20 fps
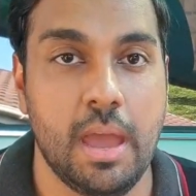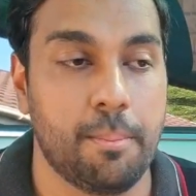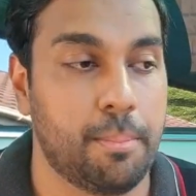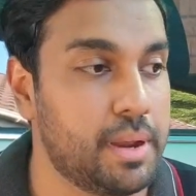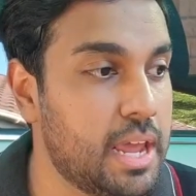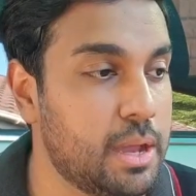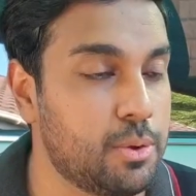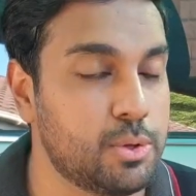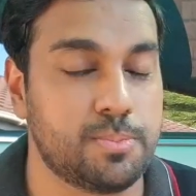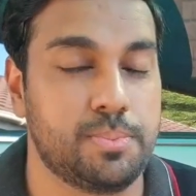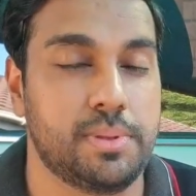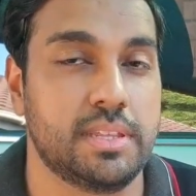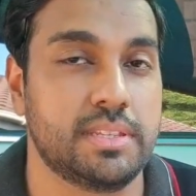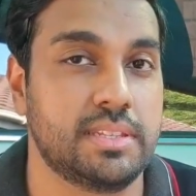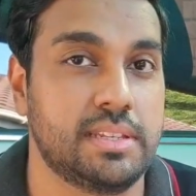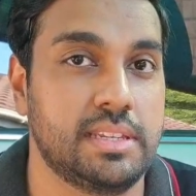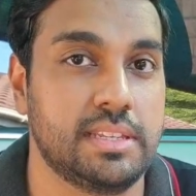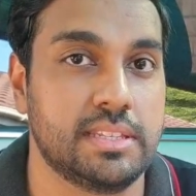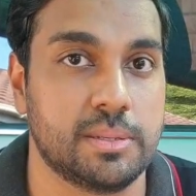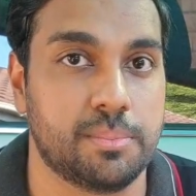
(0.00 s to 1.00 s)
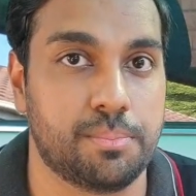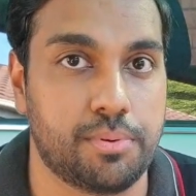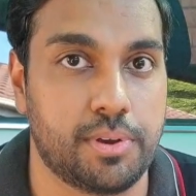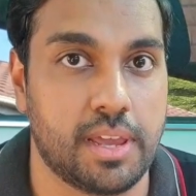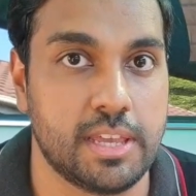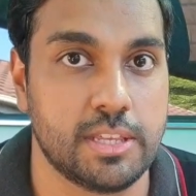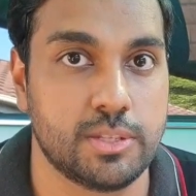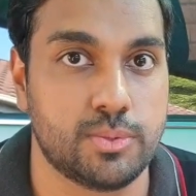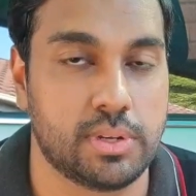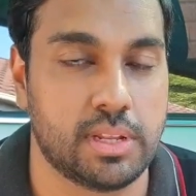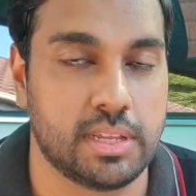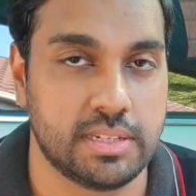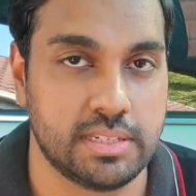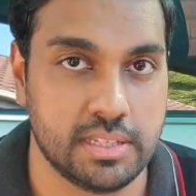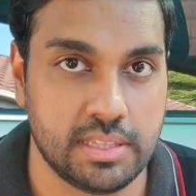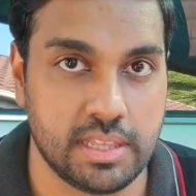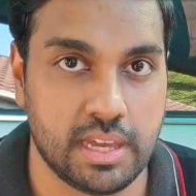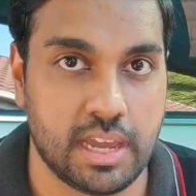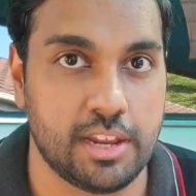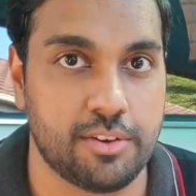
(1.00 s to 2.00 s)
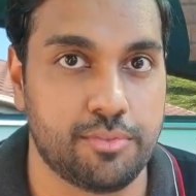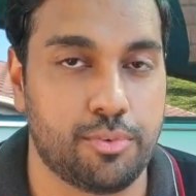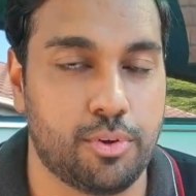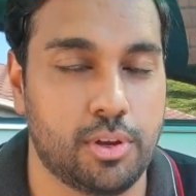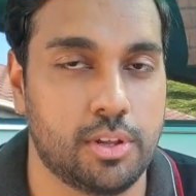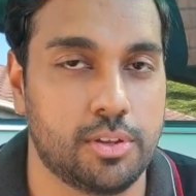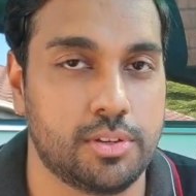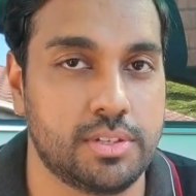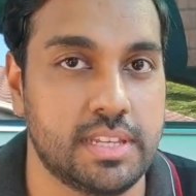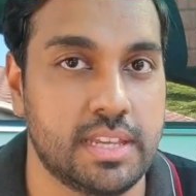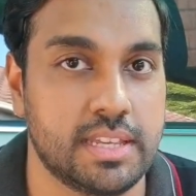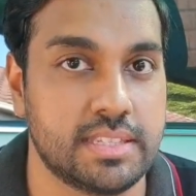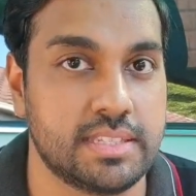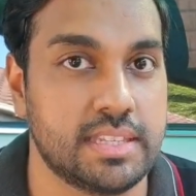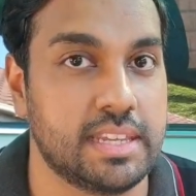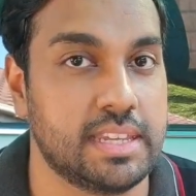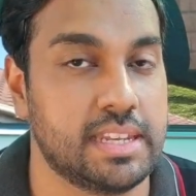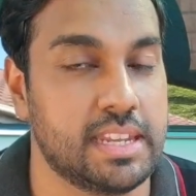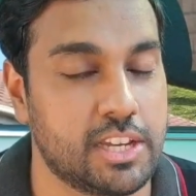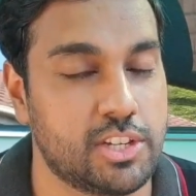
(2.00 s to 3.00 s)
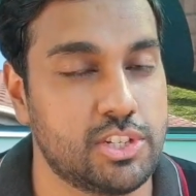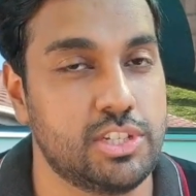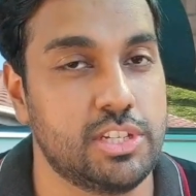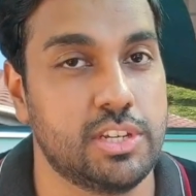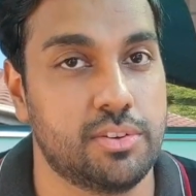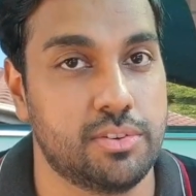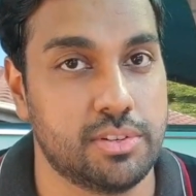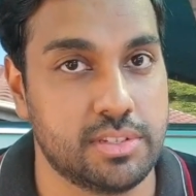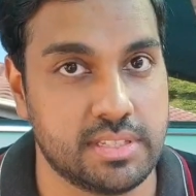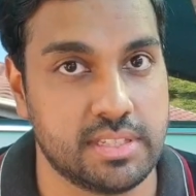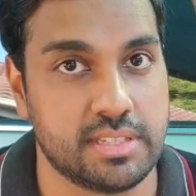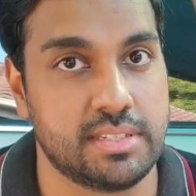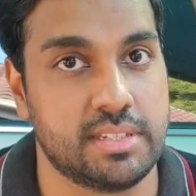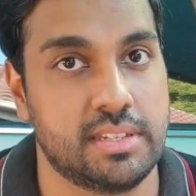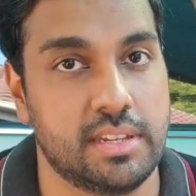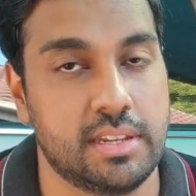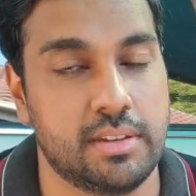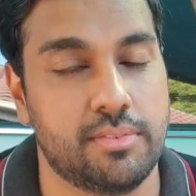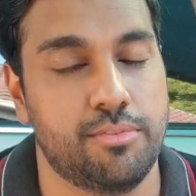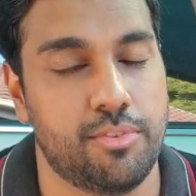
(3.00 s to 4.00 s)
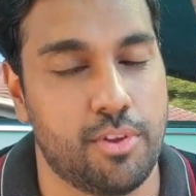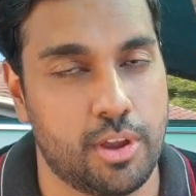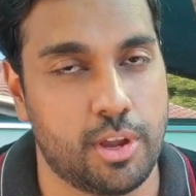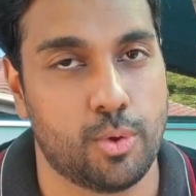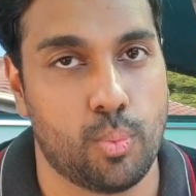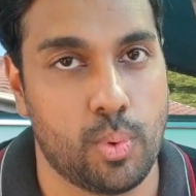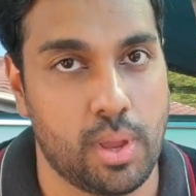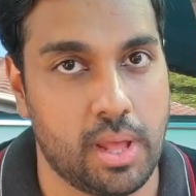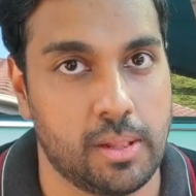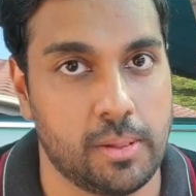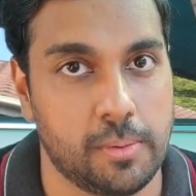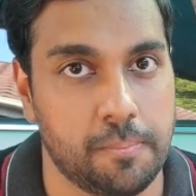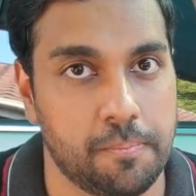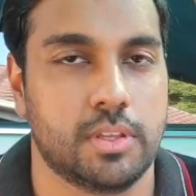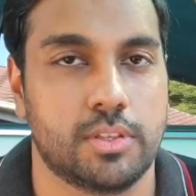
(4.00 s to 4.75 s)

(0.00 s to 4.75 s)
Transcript: But I was pleasantly surprised when I did the iron fallout test, it actually resisted it very well.